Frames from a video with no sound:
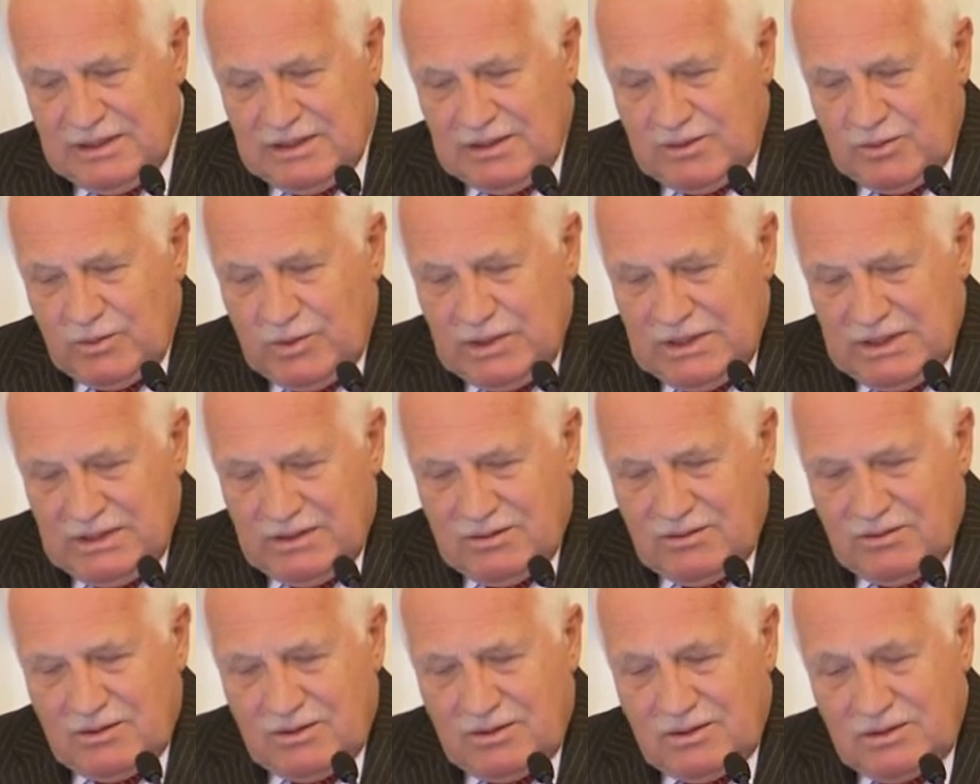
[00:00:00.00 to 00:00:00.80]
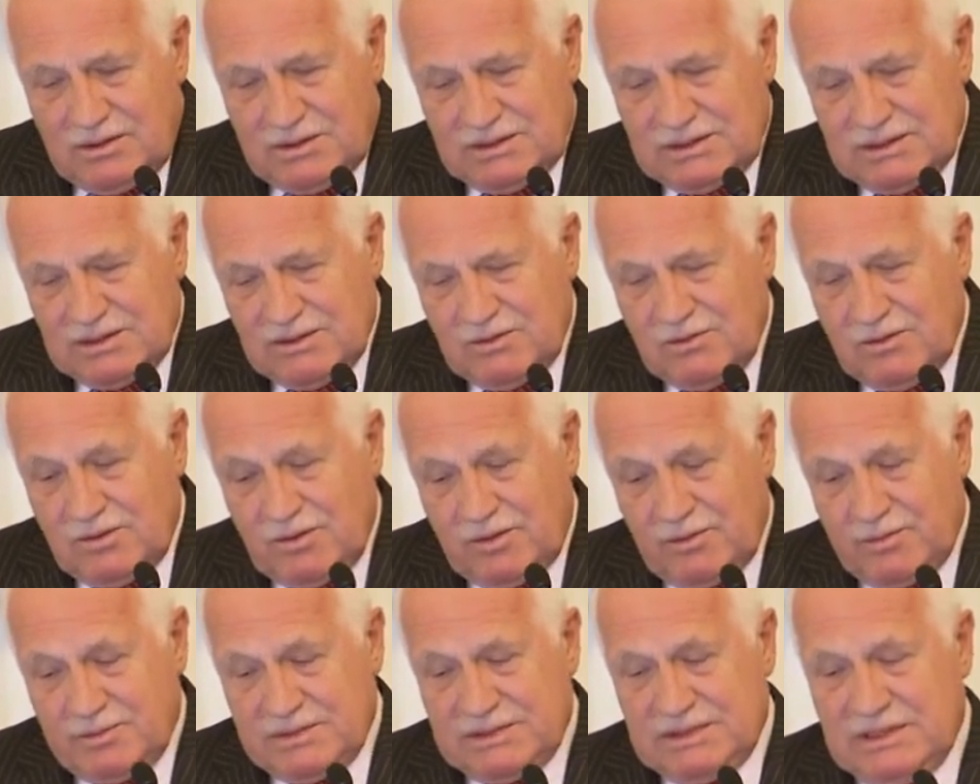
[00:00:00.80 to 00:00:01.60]
We also
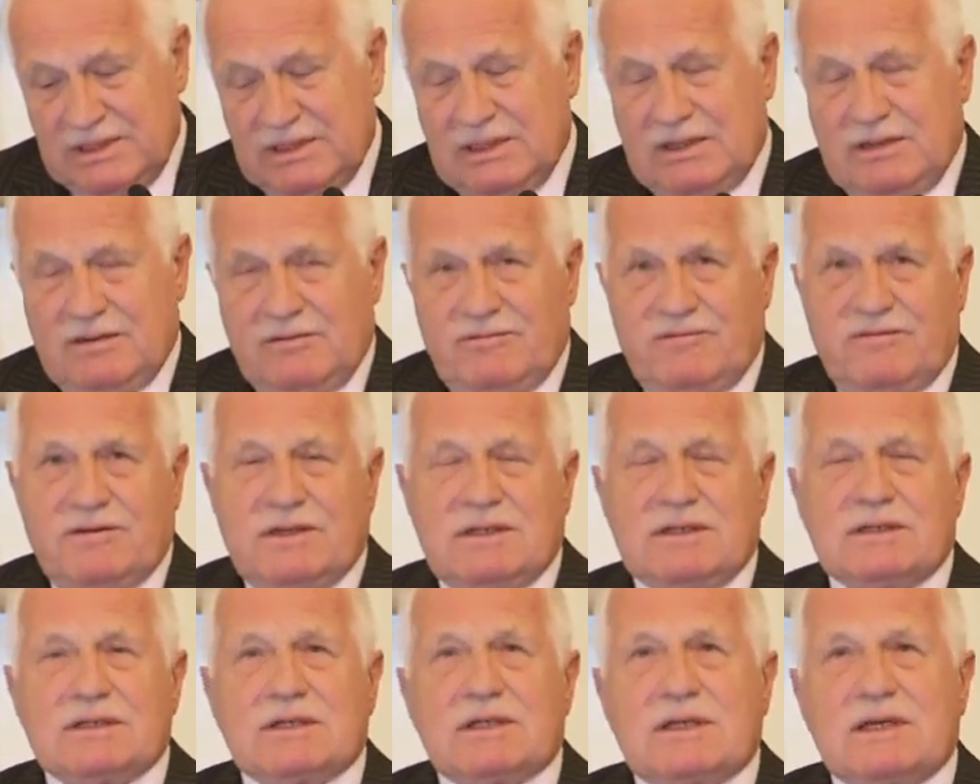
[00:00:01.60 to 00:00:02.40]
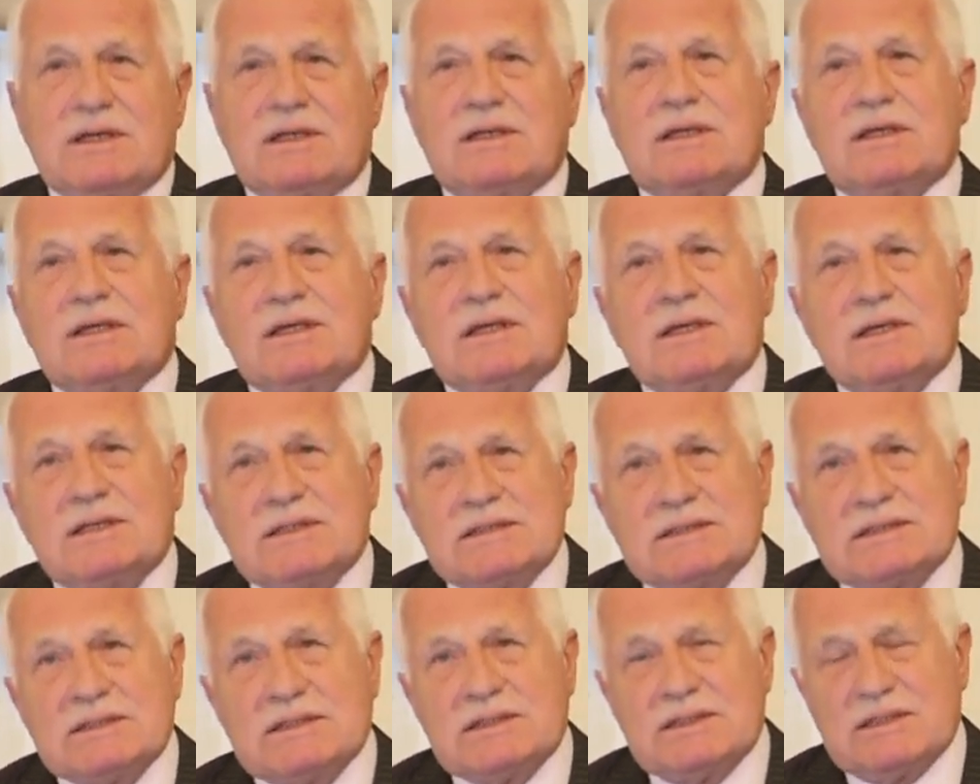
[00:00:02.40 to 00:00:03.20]
observe and can
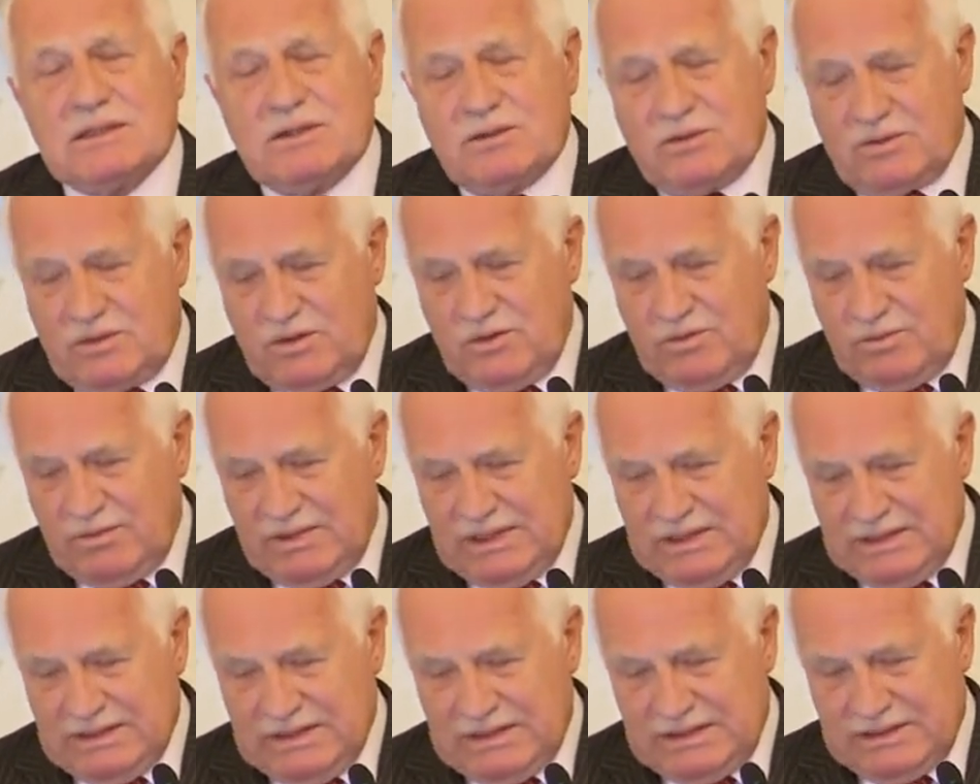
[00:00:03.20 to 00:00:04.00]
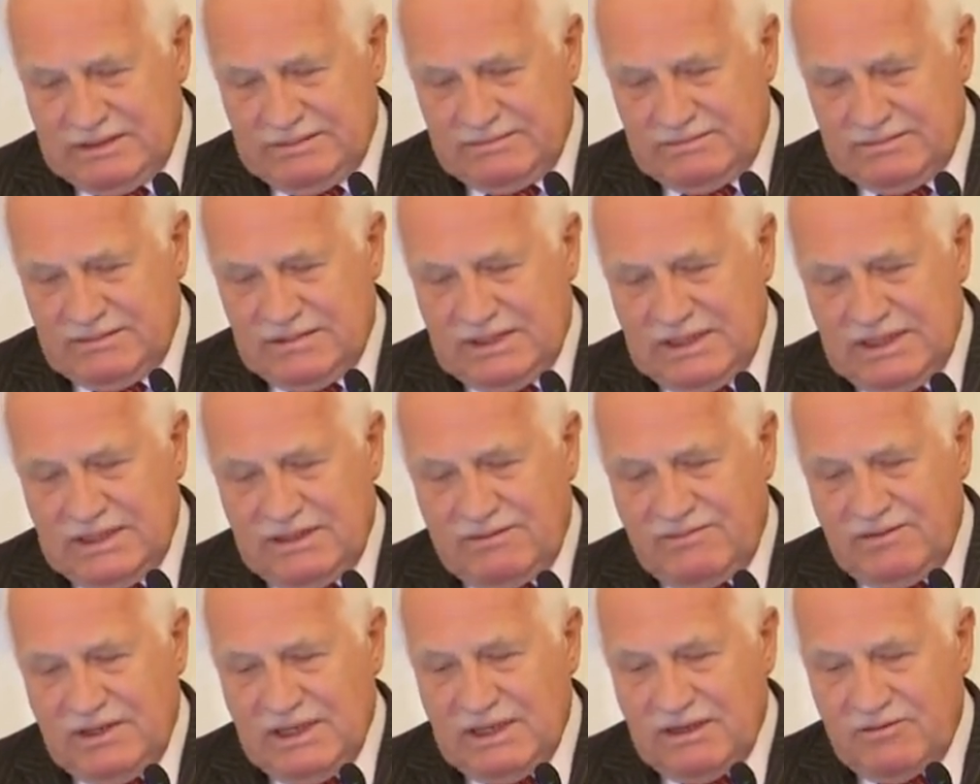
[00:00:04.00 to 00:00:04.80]
easily document that
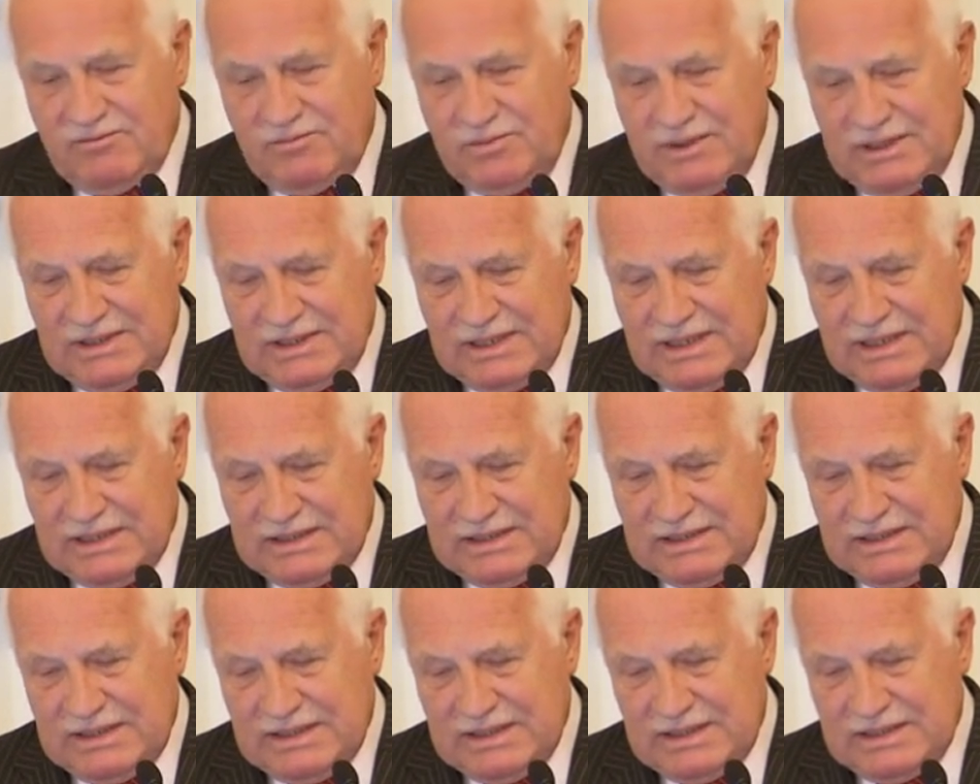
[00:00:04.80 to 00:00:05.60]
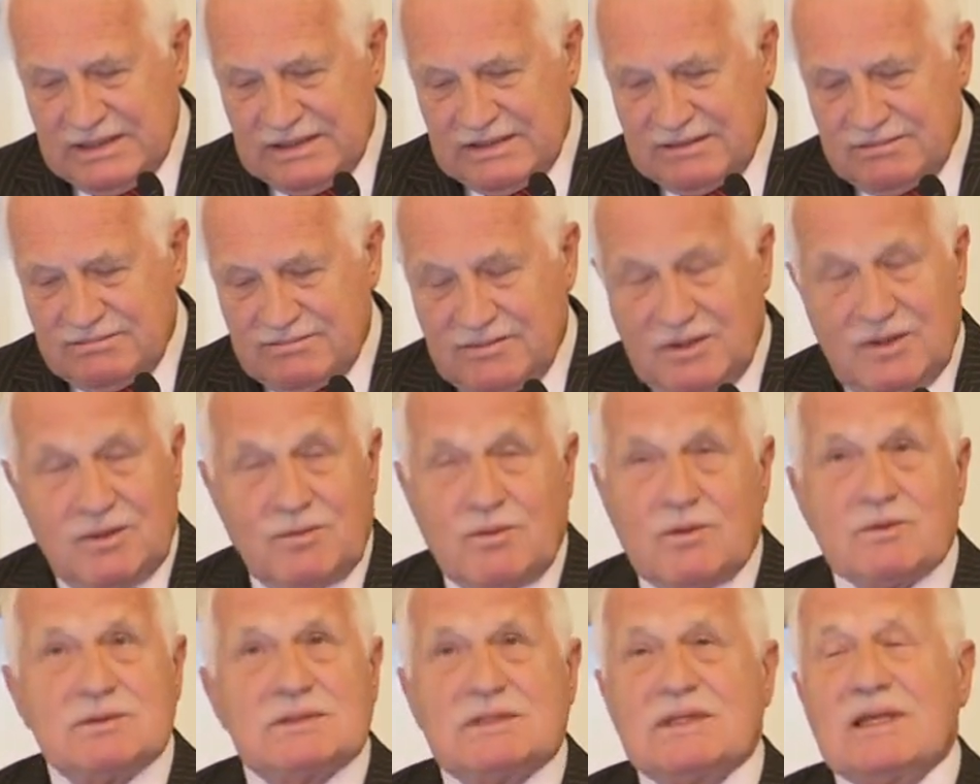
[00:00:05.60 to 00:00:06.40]
we have been getting
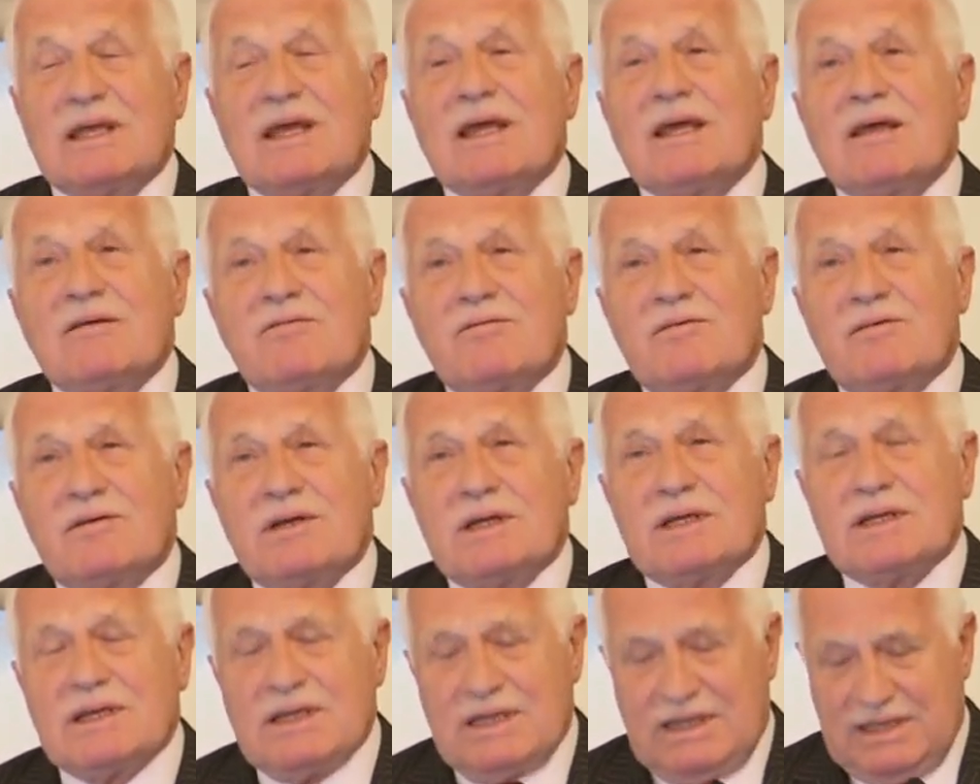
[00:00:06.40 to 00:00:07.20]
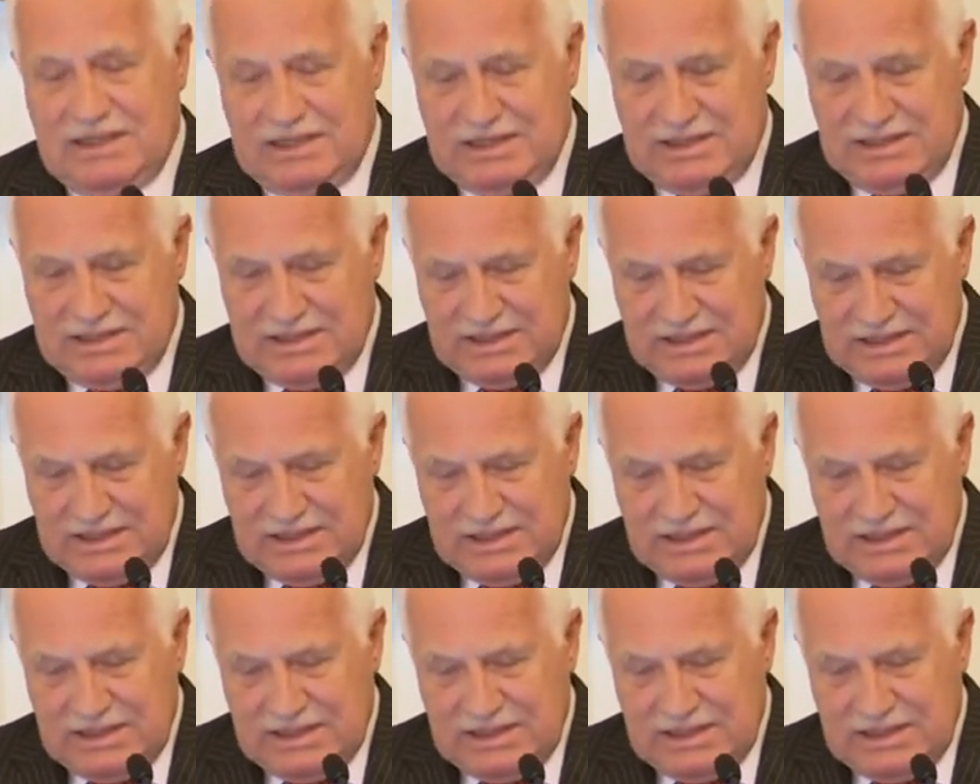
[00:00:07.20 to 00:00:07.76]
almost every day